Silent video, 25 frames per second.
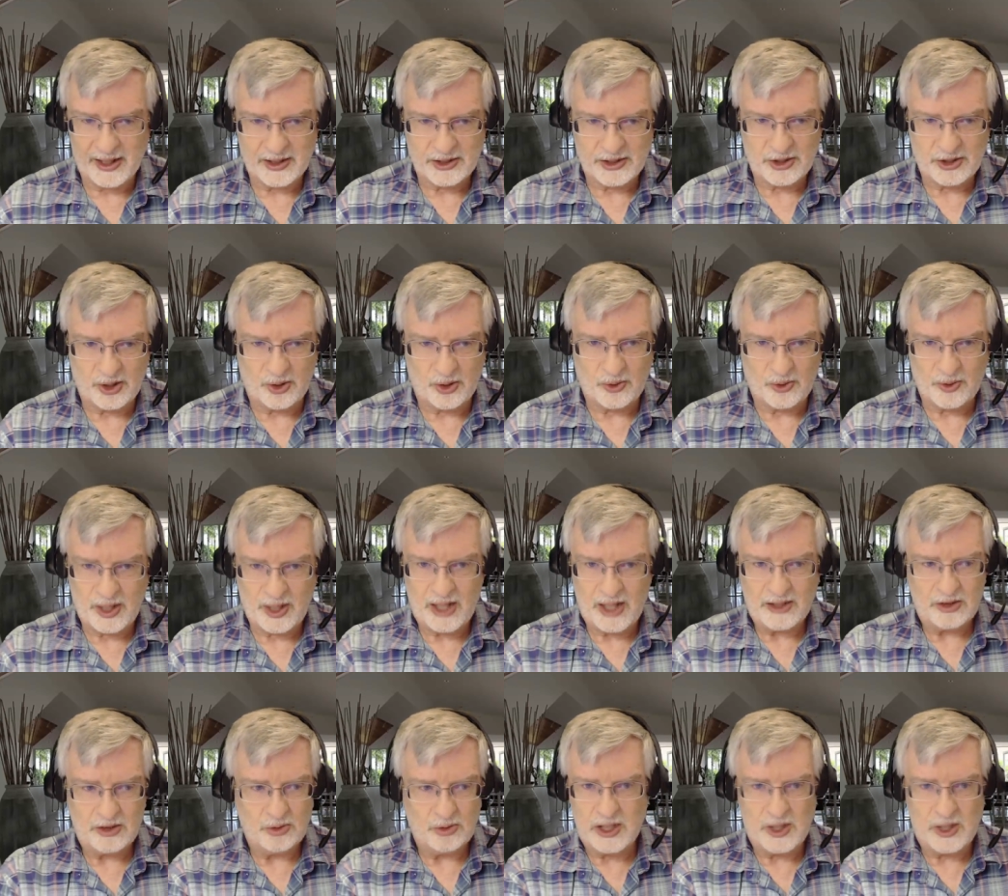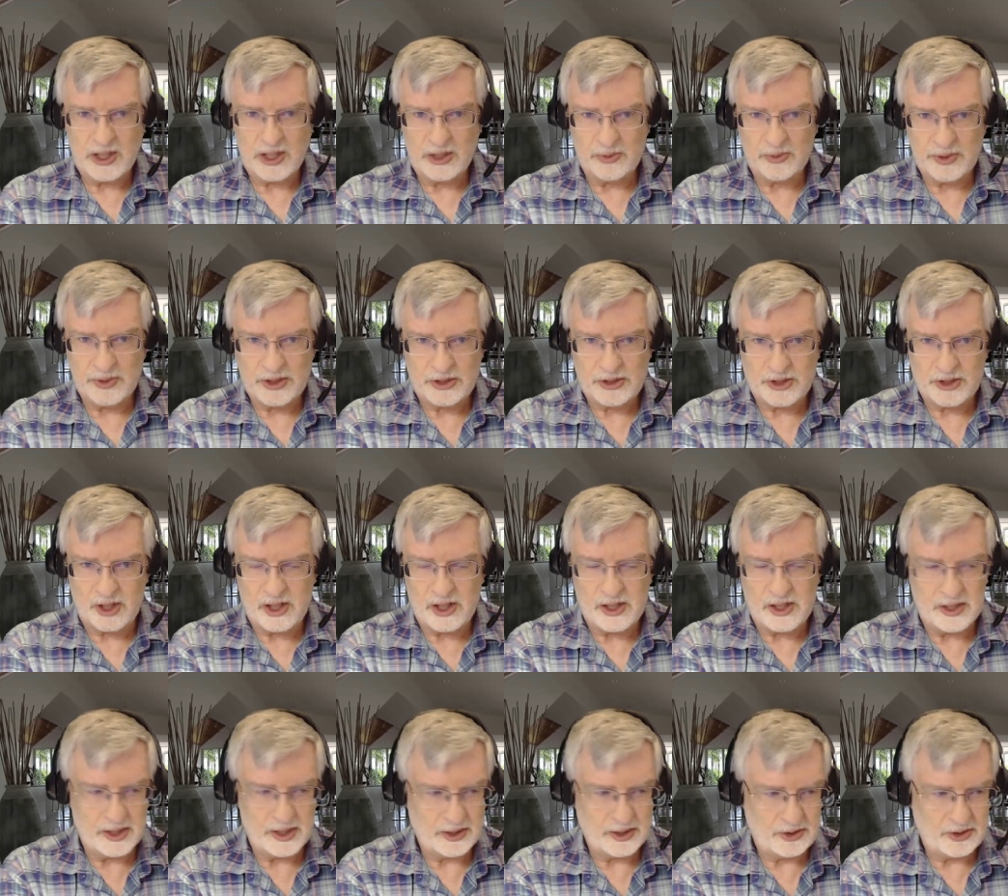So that's why we
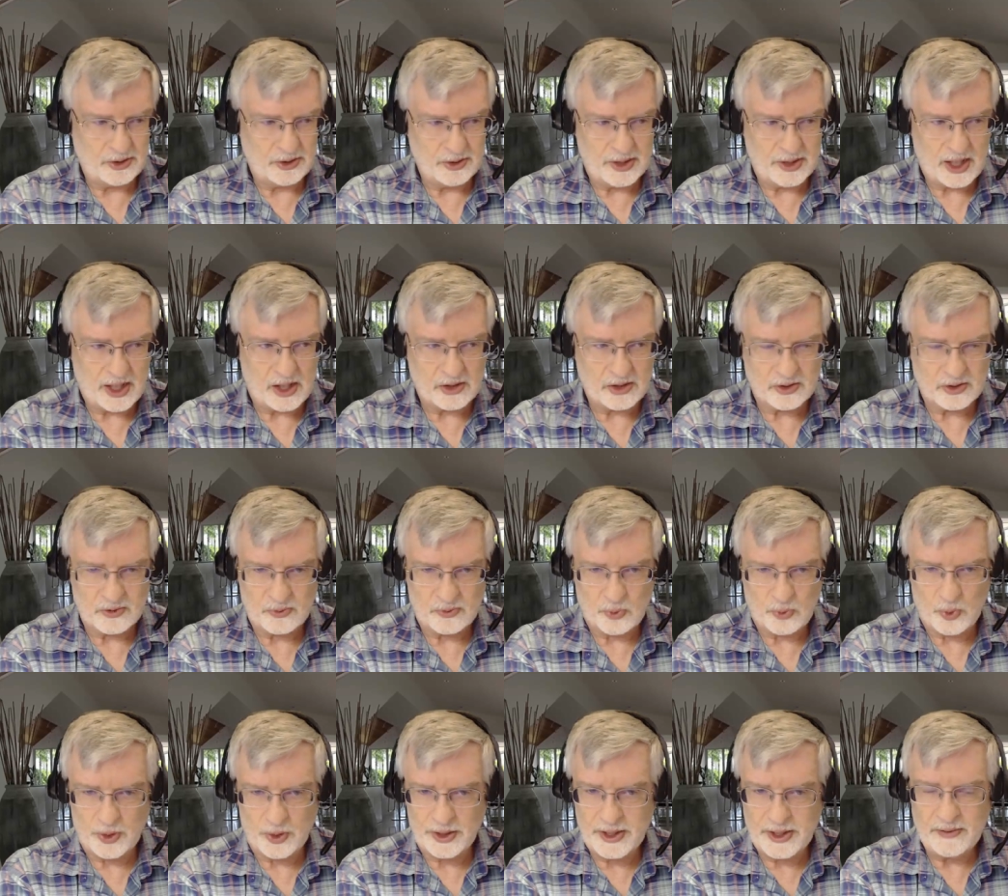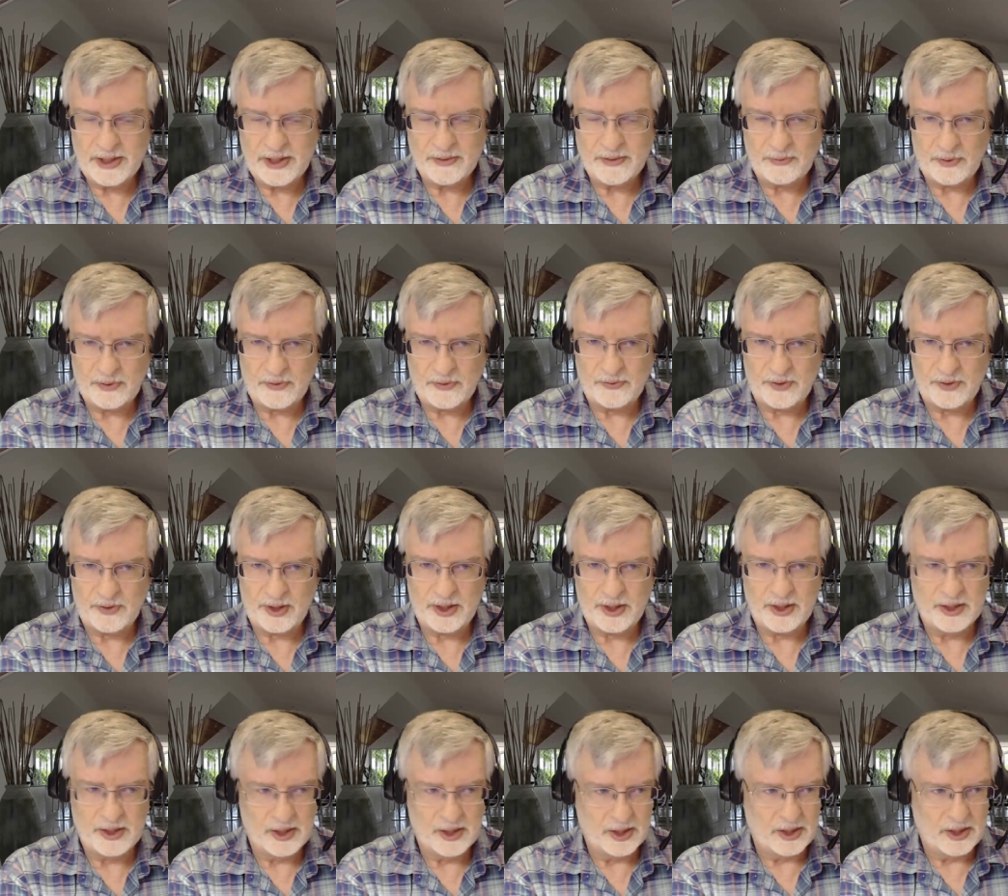saw in 2014 and 15